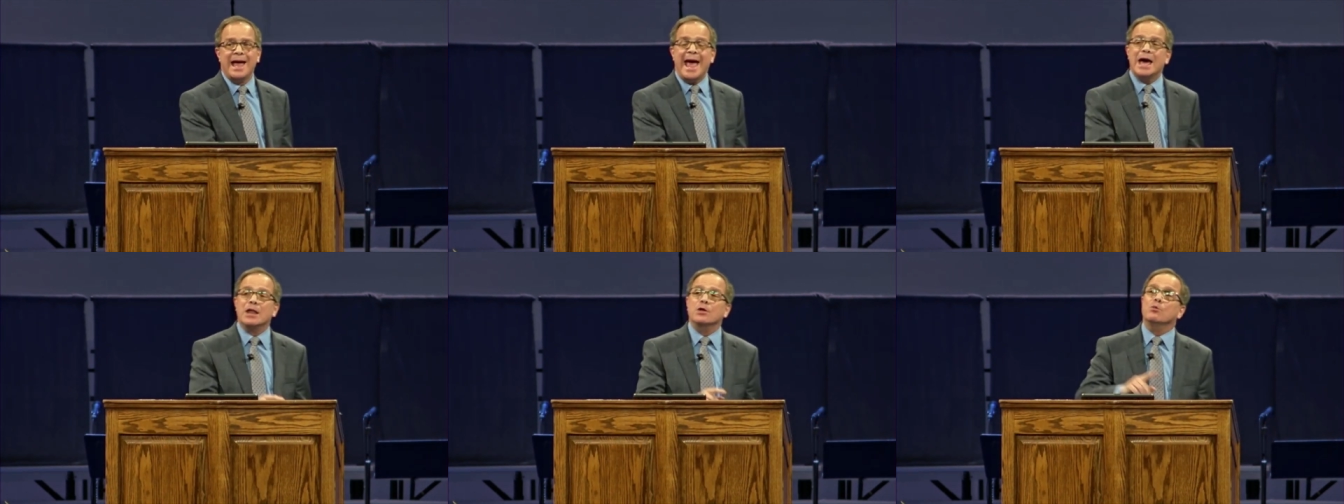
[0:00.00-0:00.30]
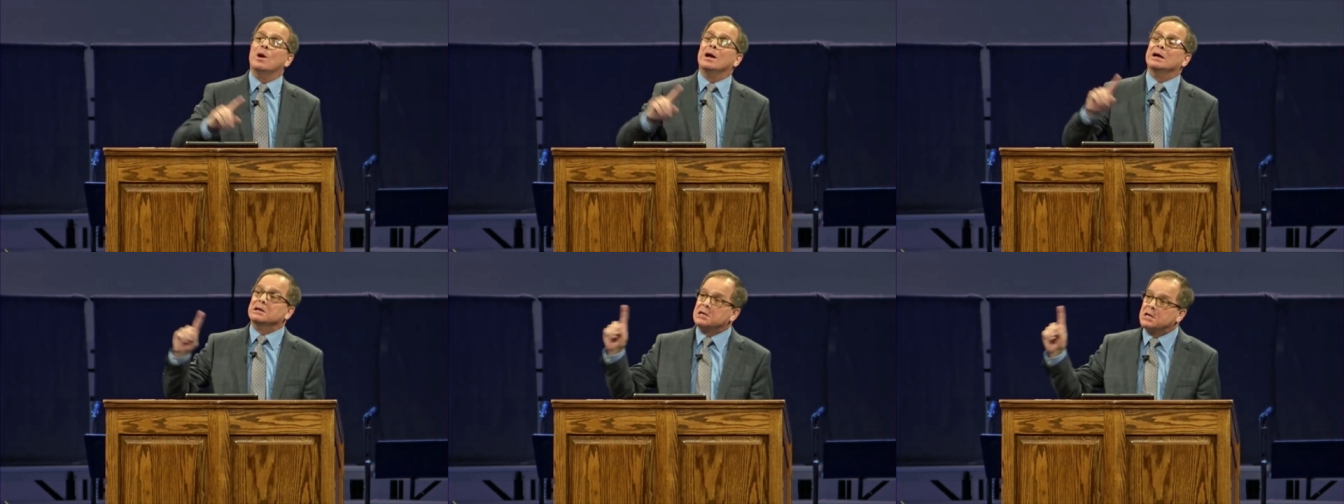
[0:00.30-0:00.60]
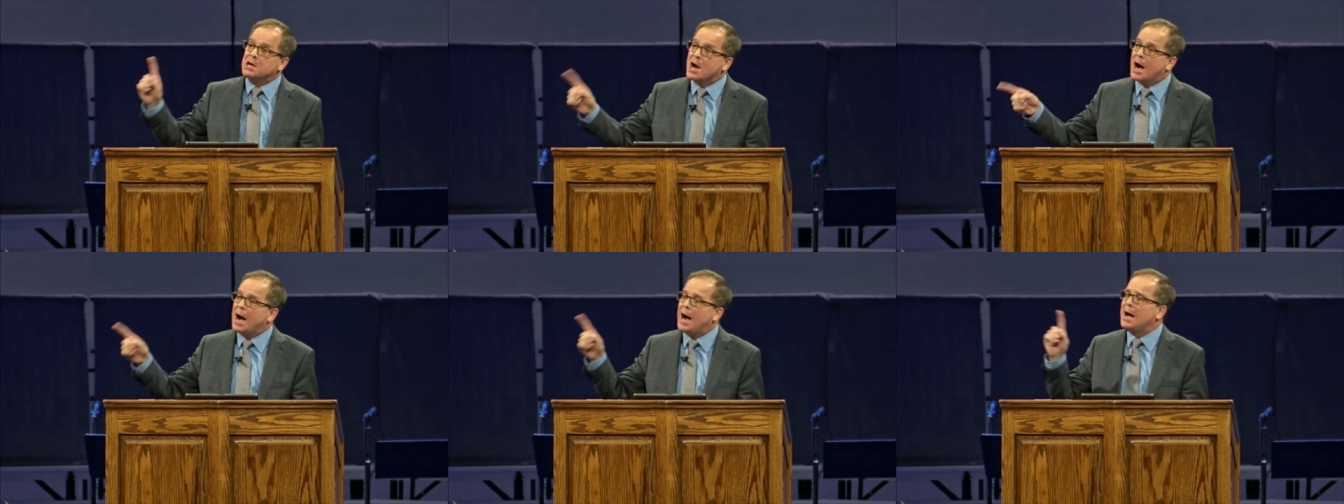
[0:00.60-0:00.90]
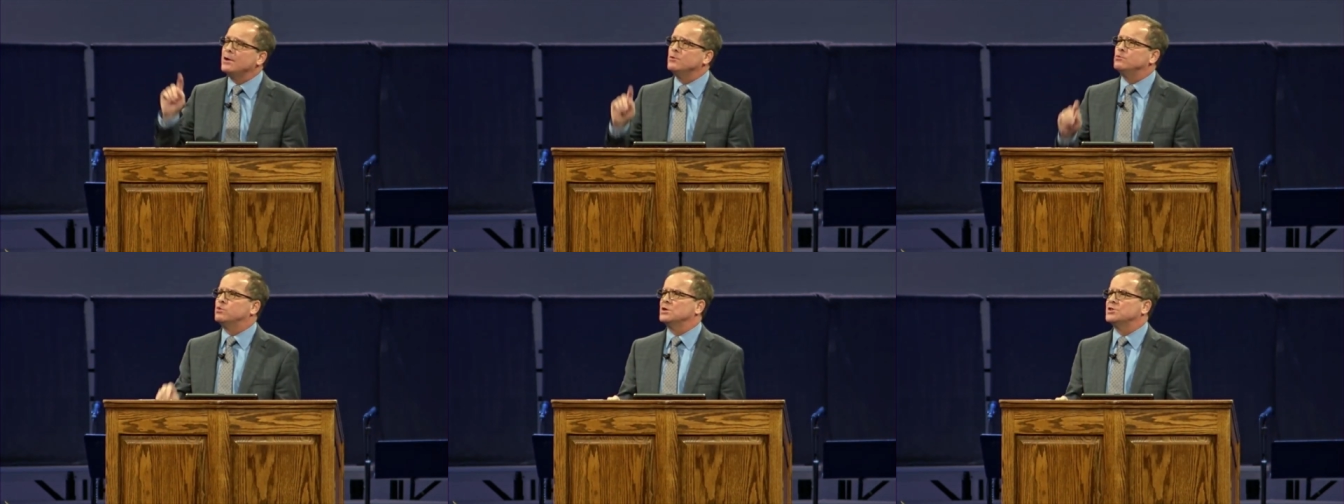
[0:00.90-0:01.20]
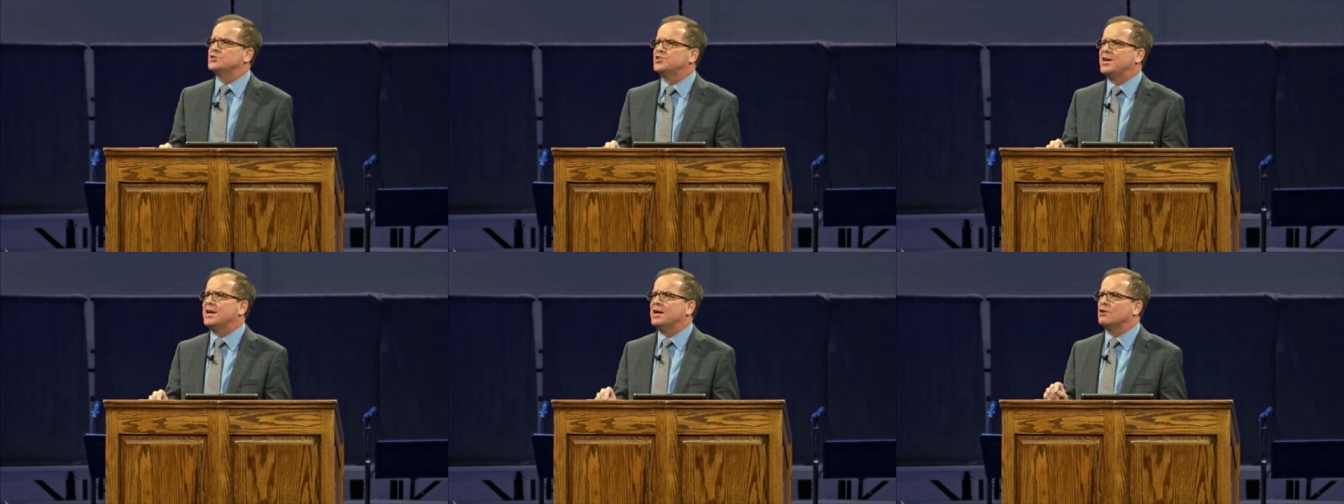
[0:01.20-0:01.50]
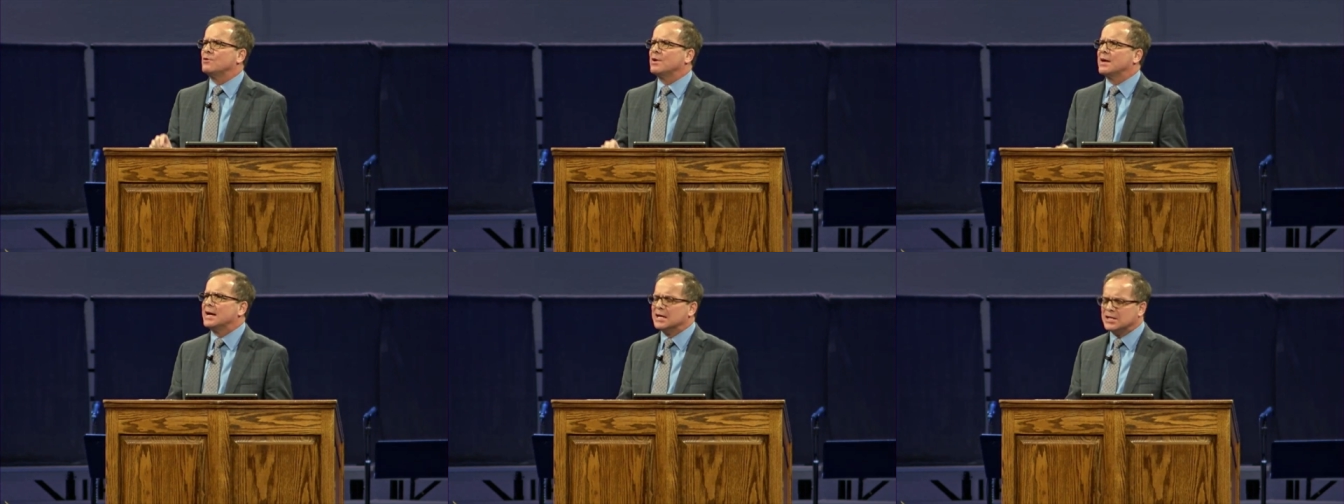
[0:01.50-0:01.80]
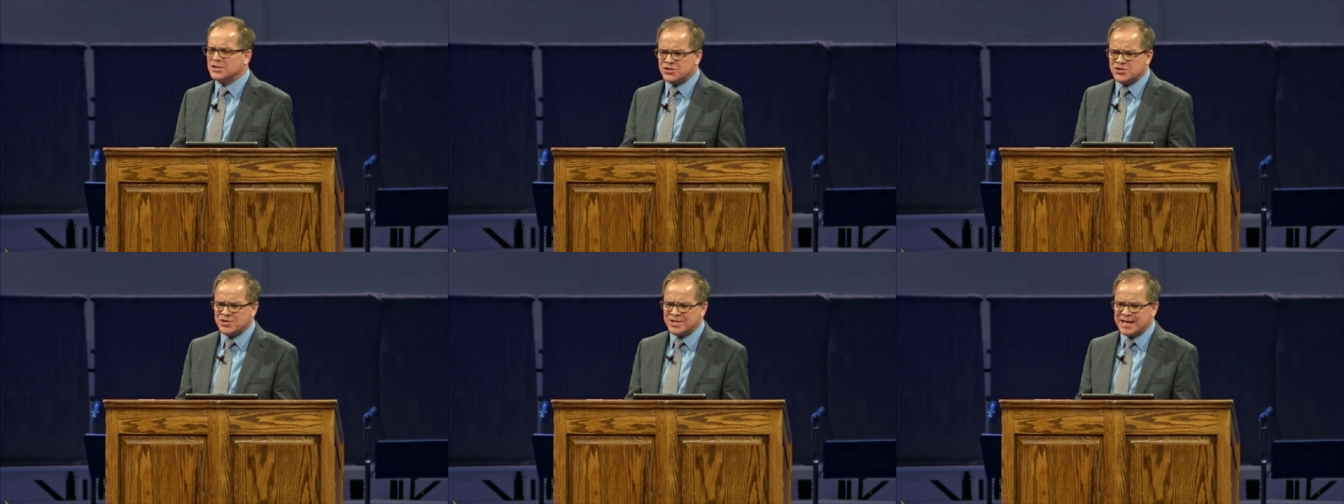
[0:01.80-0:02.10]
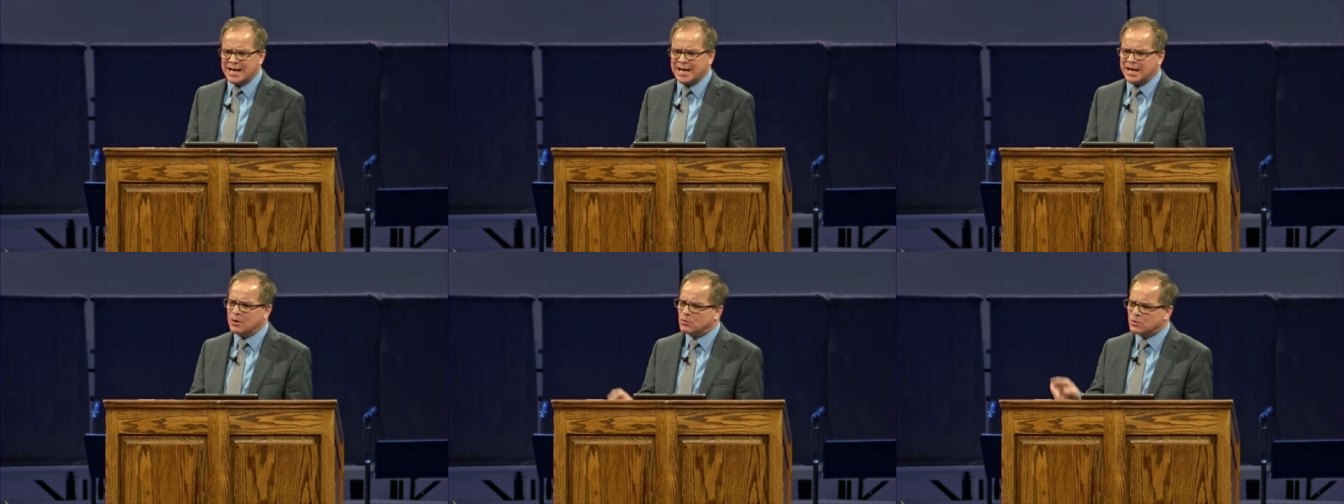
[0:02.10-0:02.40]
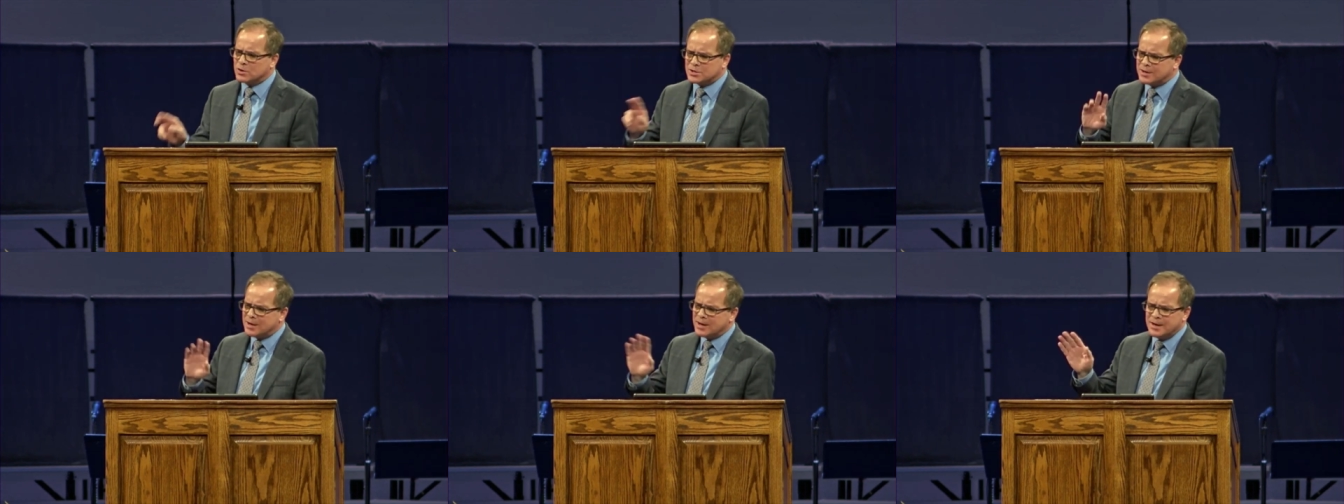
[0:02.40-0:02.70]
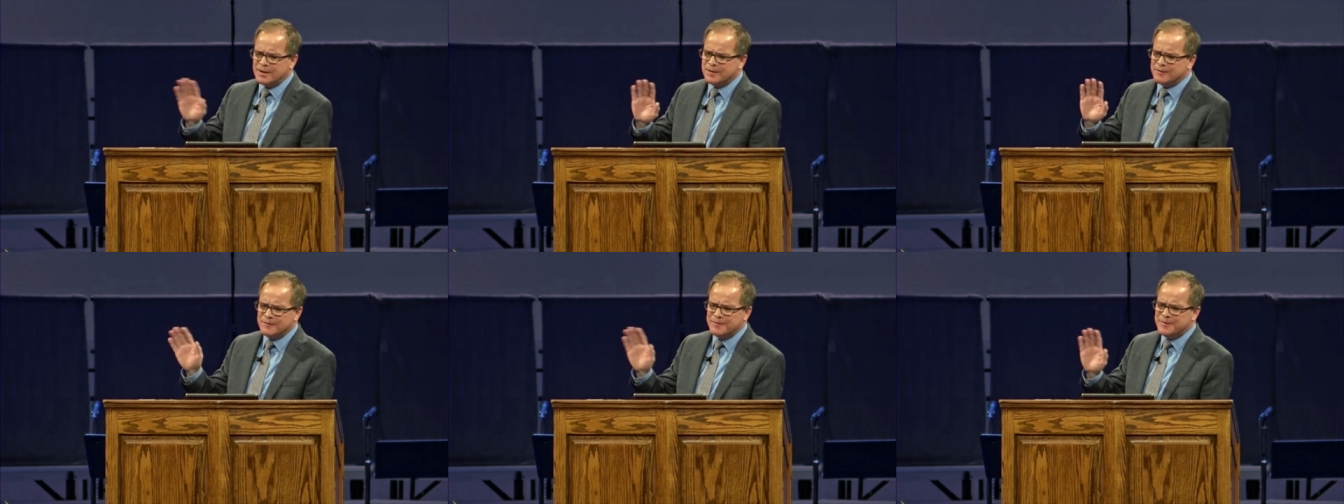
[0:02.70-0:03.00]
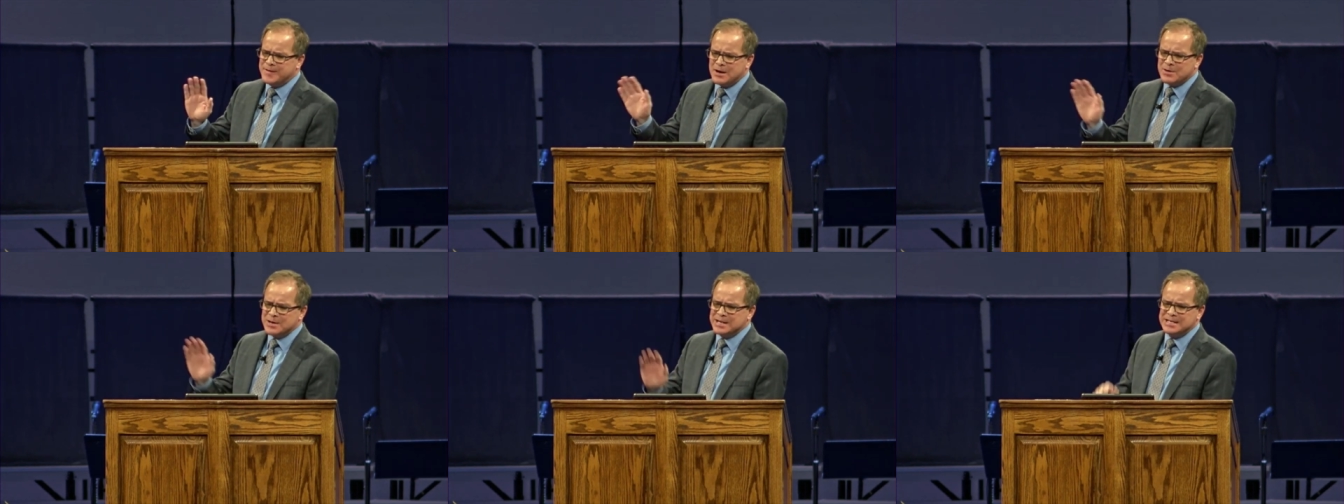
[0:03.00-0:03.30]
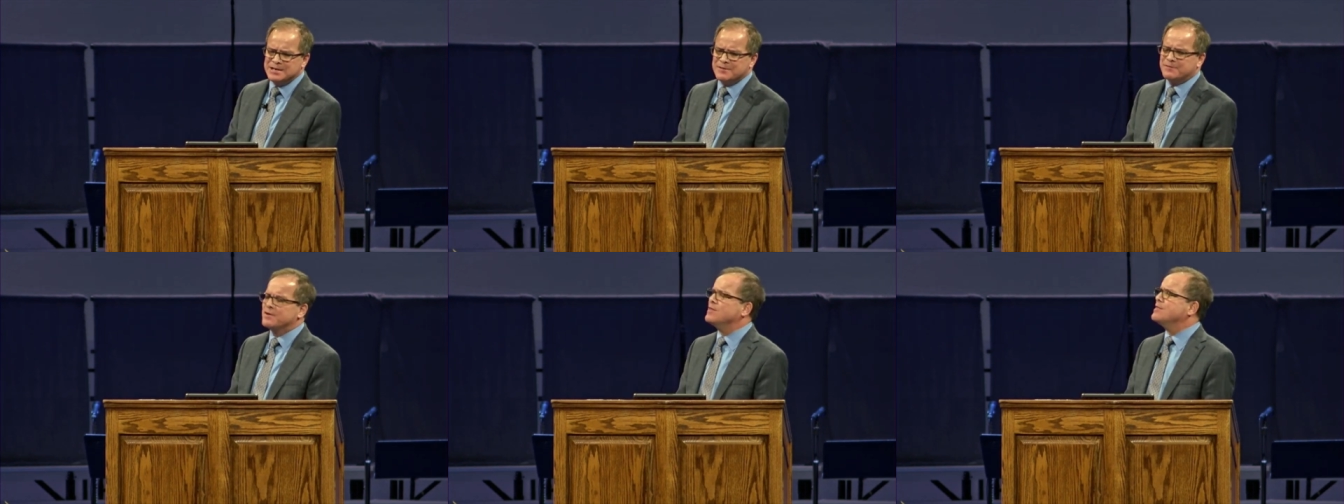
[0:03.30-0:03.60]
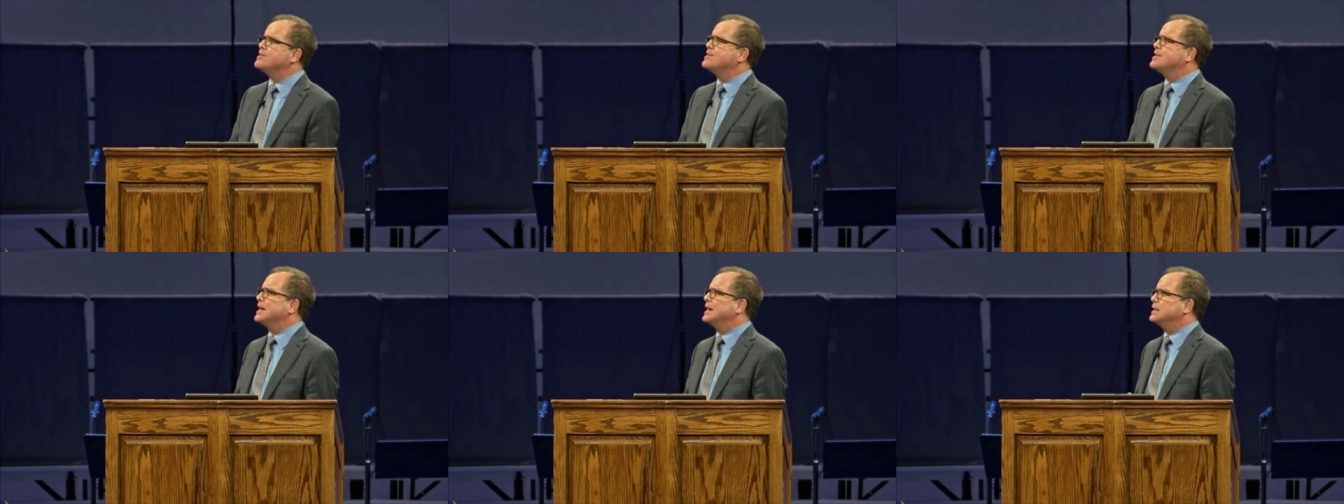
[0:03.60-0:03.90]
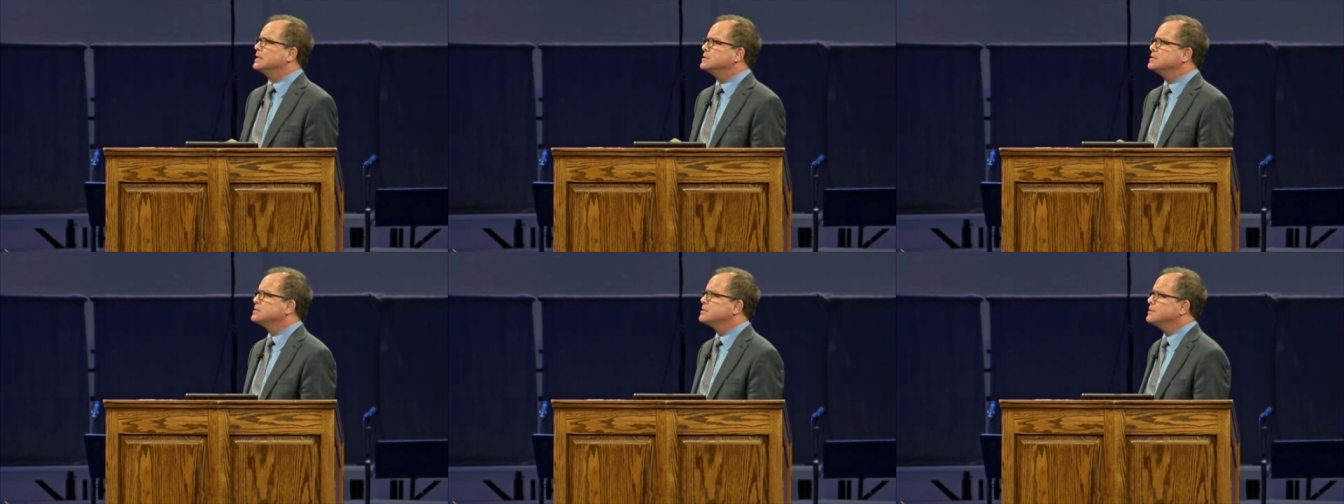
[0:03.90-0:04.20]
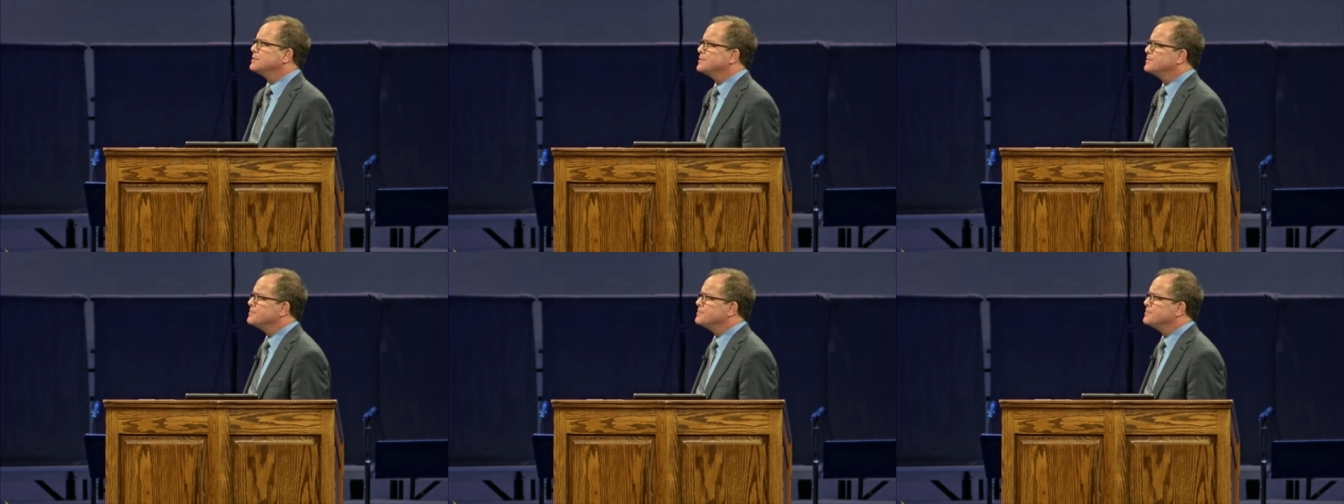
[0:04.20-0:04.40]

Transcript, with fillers: and what God was hearing and seeing were very different things.